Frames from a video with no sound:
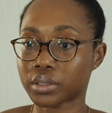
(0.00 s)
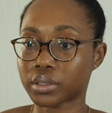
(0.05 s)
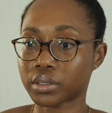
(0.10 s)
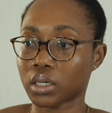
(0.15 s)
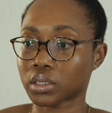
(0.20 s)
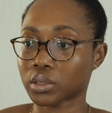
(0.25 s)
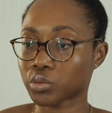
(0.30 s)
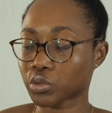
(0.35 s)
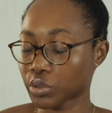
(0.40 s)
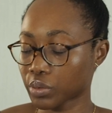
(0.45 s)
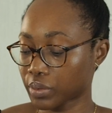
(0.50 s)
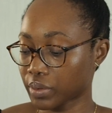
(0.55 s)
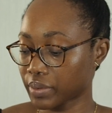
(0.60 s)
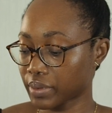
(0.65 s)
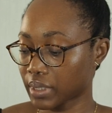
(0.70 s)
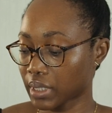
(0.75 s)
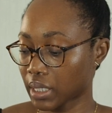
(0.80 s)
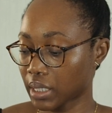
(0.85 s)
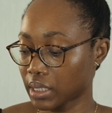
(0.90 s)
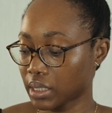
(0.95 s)
Subscription is
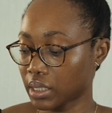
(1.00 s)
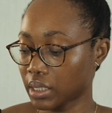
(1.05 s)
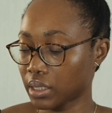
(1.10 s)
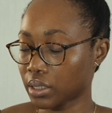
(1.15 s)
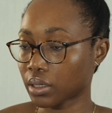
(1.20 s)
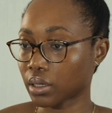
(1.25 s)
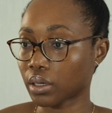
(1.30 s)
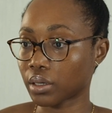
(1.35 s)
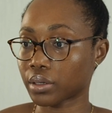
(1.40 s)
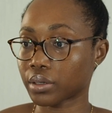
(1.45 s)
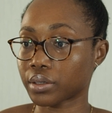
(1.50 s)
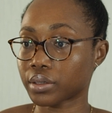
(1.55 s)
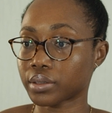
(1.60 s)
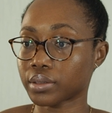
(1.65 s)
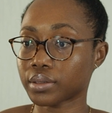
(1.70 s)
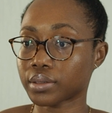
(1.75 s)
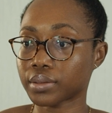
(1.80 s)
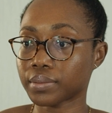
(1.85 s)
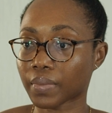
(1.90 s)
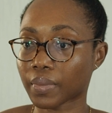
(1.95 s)

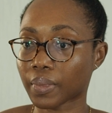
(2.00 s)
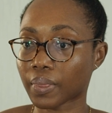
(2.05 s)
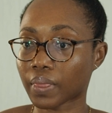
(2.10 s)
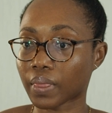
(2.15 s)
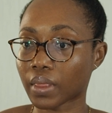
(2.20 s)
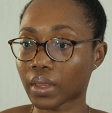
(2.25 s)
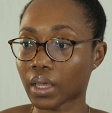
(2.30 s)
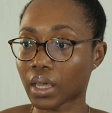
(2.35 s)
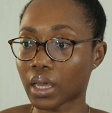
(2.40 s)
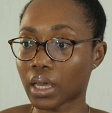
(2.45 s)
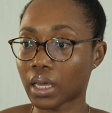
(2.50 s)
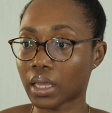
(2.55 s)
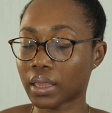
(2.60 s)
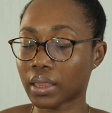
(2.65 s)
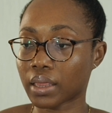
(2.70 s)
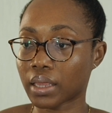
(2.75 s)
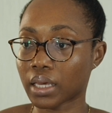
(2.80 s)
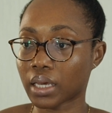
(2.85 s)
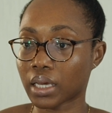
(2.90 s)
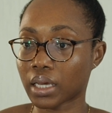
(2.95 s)
$19
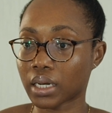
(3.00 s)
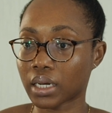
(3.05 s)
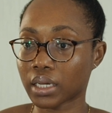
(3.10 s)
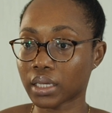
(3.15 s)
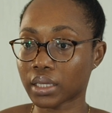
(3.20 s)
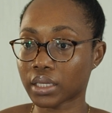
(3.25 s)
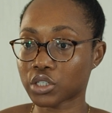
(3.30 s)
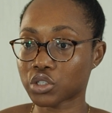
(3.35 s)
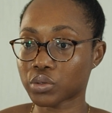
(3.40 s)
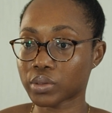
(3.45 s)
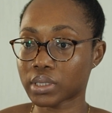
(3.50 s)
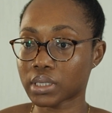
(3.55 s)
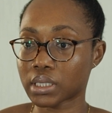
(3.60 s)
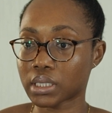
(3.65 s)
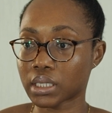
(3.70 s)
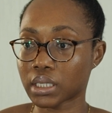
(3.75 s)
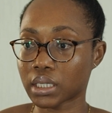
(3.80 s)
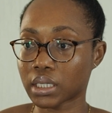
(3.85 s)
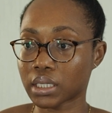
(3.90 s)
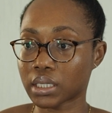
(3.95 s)
and then
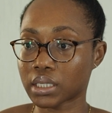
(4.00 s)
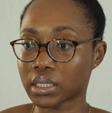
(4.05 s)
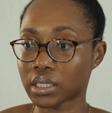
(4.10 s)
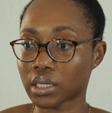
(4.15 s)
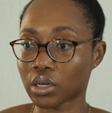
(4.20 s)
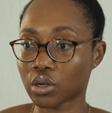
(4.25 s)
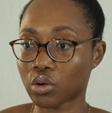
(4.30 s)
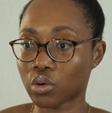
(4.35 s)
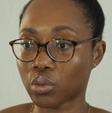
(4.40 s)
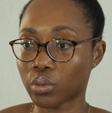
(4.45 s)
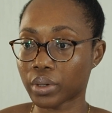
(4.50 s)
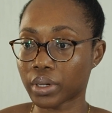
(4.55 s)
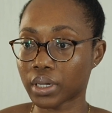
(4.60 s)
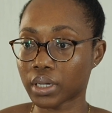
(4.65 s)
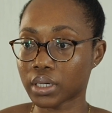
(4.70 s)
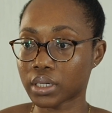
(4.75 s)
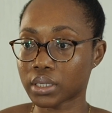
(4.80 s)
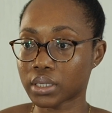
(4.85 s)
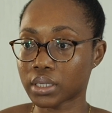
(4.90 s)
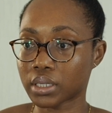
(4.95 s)
electricity is
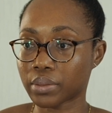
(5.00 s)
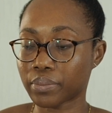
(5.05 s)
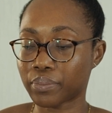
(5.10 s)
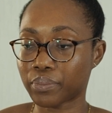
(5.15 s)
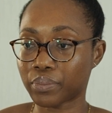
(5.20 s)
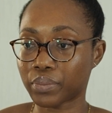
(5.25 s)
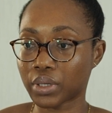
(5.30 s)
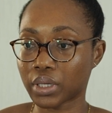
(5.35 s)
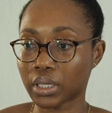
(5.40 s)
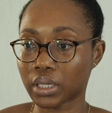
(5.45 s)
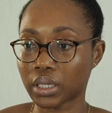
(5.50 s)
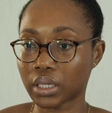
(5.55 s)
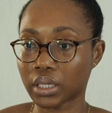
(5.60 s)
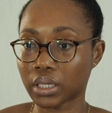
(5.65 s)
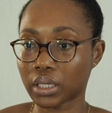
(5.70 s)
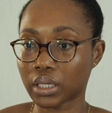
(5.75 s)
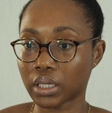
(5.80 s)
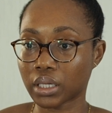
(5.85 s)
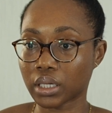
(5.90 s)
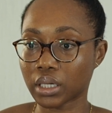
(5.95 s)
going to
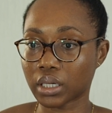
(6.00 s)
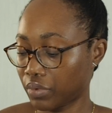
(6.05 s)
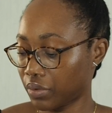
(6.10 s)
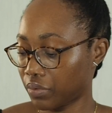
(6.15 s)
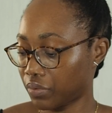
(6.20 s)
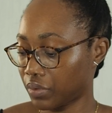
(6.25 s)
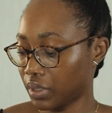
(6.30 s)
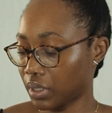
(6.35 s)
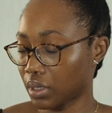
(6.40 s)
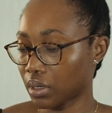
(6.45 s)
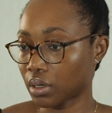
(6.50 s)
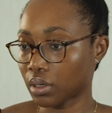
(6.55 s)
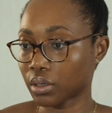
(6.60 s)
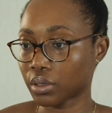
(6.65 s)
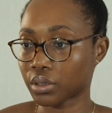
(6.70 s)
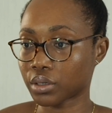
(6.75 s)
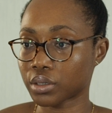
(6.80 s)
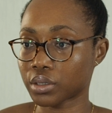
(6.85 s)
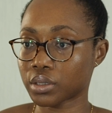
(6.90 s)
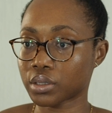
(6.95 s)
be
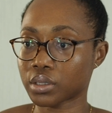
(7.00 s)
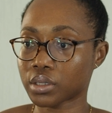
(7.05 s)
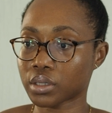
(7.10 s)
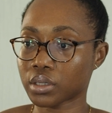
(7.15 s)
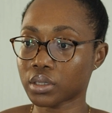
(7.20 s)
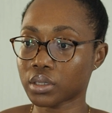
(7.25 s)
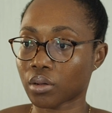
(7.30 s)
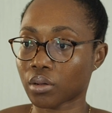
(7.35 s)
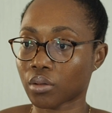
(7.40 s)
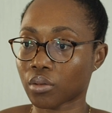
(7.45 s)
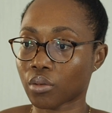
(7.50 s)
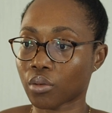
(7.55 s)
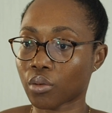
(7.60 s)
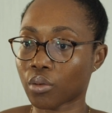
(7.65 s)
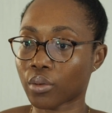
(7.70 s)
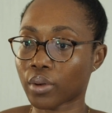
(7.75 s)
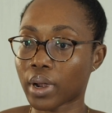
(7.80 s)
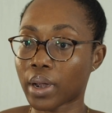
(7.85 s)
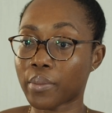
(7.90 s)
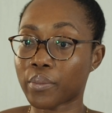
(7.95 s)
$50
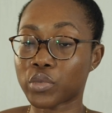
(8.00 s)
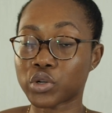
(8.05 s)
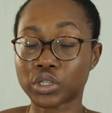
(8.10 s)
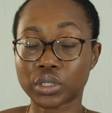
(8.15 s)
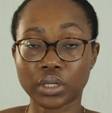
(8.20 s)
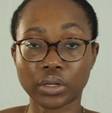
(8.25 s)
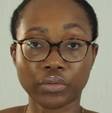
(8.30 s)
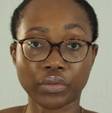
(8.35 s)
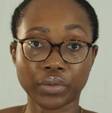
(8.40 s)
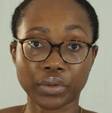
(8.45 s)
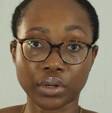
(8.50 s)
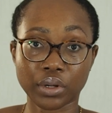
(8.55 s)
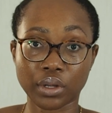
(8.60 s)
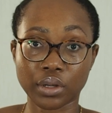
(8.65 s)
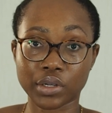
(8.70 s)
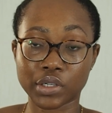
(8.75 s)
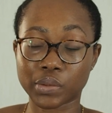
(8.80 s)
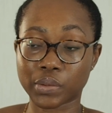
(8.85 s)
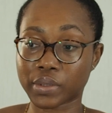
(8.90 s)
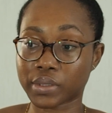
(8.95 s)
or I'm budgeting fifty
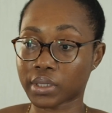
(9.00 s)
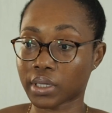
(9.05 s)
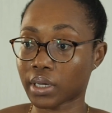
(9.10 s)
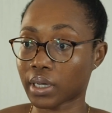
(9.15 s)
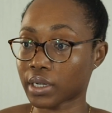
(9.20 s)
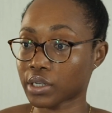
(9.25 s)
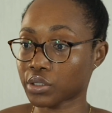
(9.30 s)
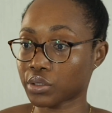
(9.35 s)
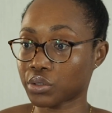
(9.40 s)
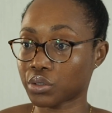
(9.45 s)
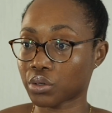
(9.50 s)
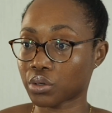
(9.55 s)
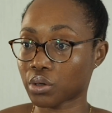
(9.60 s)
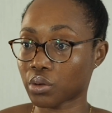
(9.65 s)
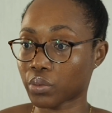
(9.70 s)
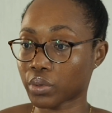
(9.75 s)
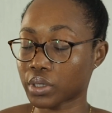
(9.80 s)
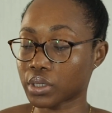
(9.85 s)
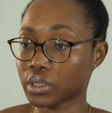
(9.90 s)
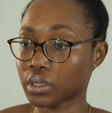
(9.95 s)
dollars because I actually don't know
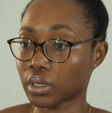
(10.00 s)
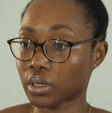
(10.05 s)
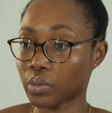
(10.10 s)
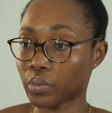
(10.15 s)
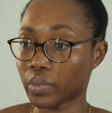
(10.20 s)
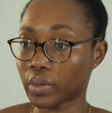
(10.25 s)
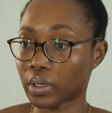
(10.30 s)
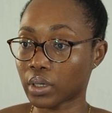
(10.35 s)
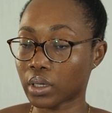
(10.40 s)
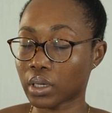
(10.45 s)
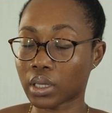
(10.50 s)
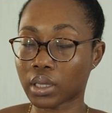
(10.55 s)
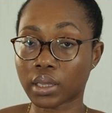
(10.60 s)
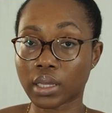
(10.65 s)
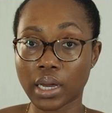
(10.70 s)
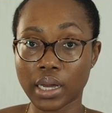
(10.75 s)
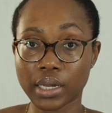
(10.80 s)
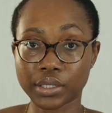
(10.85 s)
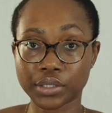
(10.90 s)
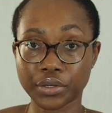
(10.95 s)
what it's gonna be.
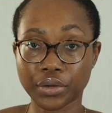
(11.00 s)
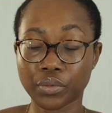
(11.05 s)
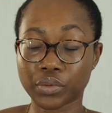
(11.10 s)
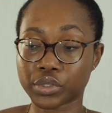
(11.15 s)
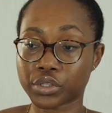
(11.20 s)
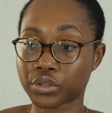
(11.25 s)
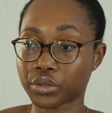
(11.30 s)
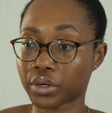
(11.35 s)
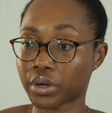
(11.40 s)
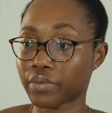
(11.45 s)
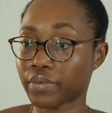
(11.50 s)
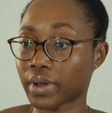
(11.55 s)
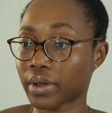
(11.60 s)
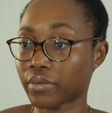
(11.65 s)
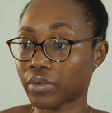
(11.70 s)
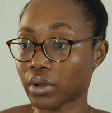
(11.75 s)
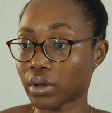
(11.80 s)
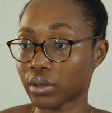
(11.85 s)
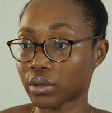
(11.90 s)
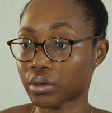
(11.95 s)
Last year it was thirty-five
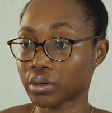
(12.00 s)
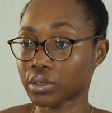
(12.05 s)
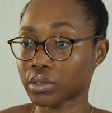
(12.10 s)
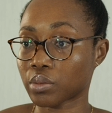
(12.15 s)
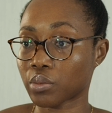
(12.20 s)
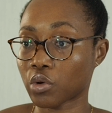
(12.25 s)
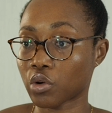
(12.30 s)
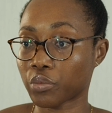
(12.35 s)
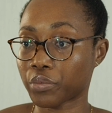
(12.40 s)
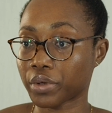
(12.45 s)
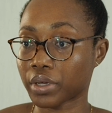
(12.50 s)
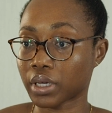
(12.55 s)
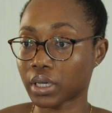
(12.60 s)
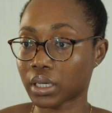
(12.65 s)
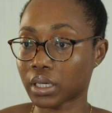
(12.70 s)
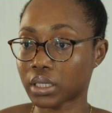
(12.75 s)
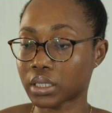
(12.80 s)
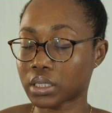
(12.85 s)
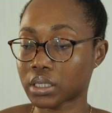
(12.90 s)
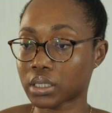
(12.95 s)
dollars. I'm hoping
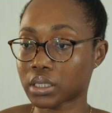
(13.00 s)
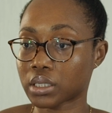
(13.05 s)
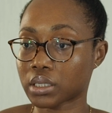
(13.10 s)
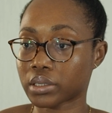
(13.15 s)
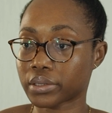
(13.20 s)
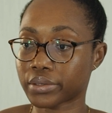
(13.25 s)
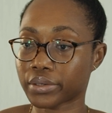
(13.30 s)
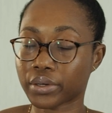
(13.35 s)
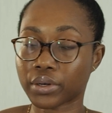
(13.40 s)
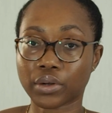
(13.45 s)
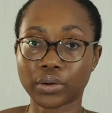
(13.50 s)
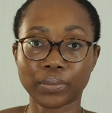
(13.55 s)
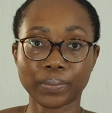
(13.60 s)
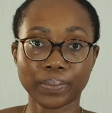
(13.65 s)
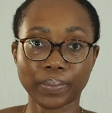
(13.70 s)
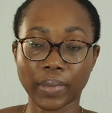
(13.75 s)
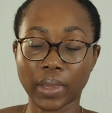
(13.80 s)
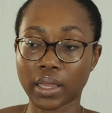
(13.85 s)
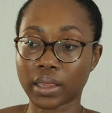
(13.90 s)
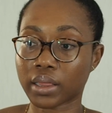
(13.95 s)
it's you know
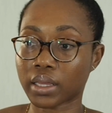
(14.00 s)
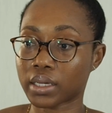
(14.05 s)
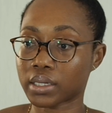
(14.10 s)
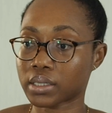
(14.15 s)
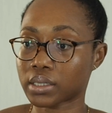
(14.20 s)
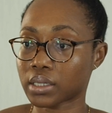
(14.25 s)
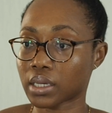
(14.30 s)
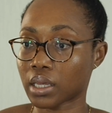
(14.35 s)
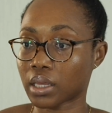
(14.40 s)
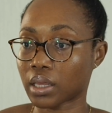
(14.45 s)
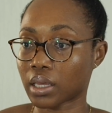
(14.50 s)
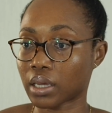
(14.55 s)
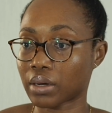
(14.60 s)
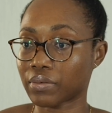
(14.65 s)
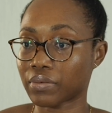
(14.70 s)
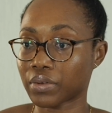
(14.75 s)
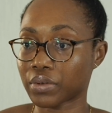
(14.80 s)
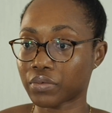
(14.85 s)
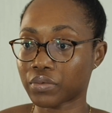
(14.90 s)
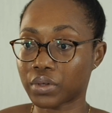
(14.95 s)
less than
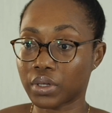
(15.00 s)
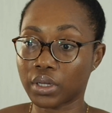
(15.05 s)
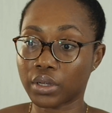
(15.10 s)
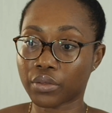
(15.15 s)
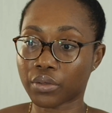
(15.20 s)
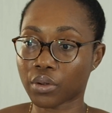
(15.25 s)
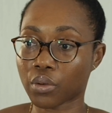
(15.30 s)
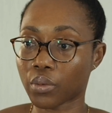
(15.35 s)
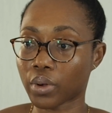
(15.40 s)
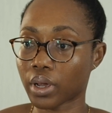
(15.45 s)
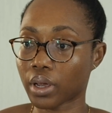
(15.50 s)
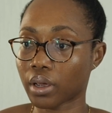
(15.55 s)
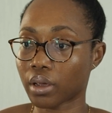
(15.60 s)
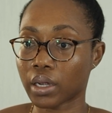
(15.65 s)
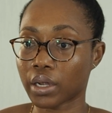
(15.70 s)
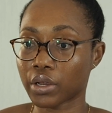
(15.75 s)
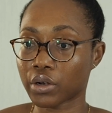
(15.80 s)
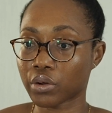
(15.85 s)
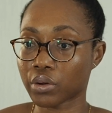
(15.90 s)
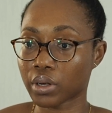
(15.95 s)
fifty either way.
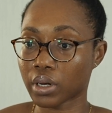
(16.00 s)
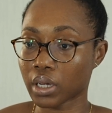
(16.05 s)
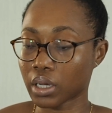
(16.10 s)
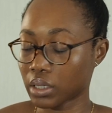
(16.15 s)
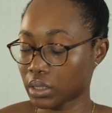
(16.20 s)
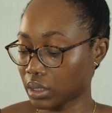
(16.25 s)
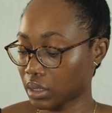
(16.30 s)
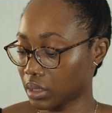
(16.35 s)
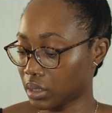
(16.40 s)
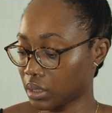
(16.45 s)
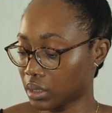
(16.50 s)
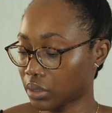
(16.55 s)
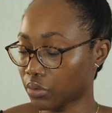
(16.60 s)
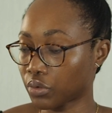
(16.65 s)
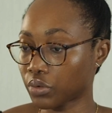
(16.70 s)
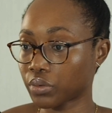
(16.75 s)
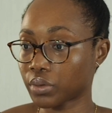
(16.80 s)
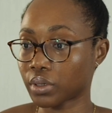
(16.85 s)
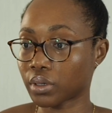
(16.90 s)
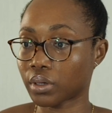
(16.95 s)
Internet is
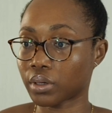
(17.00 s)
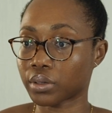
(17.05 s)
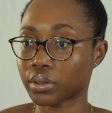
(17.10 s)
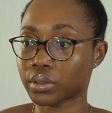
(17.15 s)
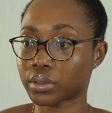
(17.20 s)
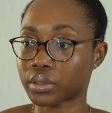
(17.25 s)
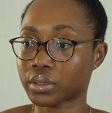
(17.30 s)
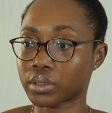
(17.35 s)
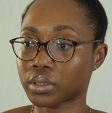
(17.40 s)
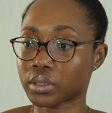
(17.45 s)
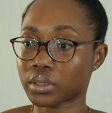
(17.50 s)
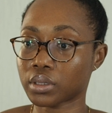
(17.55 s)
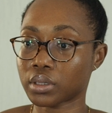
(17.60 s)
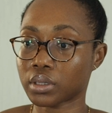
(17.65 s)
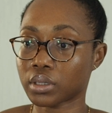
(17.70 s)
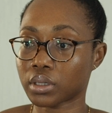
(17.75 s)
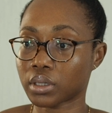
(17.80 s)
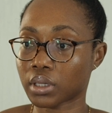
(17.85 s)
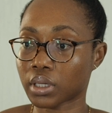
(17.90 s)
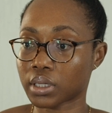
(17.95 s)
fifty dollars.
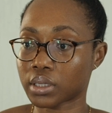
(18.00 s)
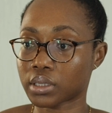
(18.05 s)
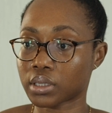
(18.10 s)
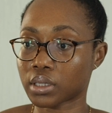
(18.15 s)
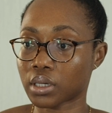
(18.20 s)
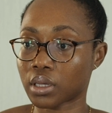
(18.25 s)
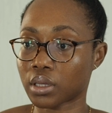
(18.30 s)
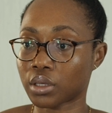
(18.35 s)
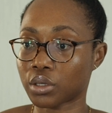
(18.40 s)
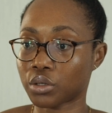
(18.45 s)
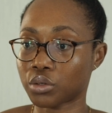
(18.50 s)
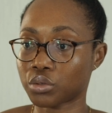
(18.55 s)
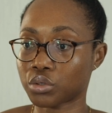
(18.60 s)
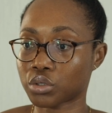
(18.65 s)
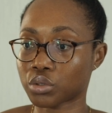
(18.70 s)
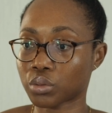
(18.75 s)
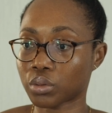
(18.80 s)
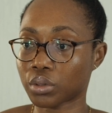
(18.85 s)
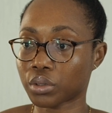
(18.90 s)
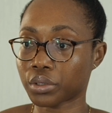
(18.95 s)
That's the
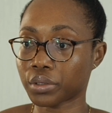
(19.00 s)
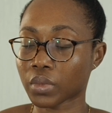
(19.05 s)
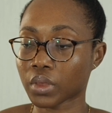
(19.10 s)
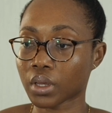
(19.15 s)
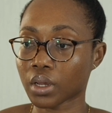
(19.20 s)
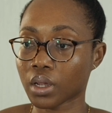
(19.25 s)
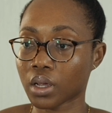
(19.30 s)
usual.